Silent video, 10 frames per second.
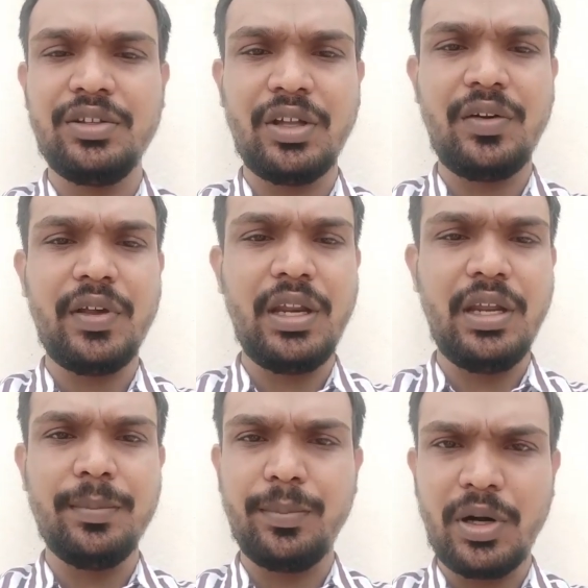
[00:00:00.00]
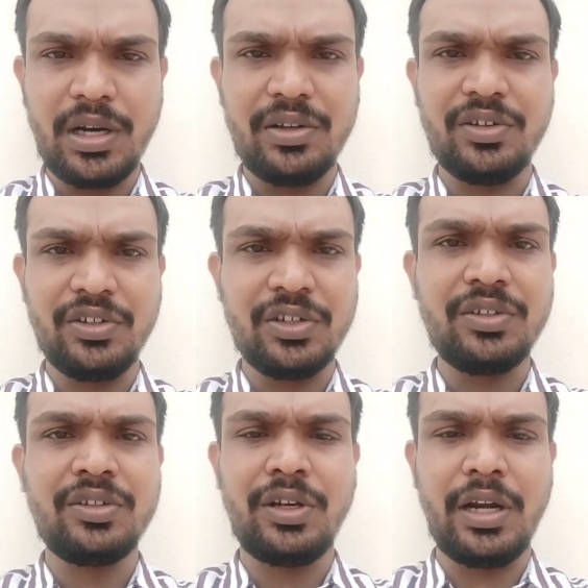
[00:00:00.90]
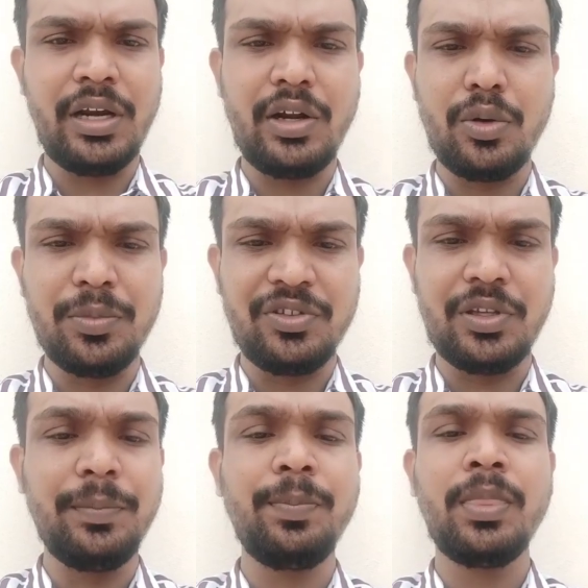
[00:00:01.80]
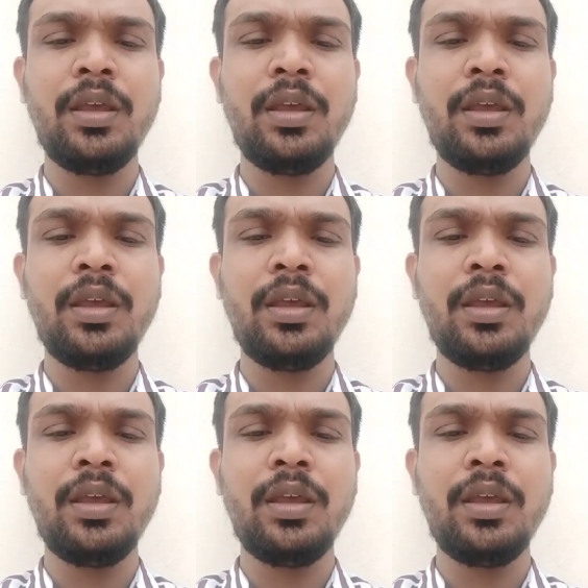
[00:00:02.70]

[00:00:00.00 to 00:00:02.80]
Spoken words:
These are very important sessions, try not to miss them.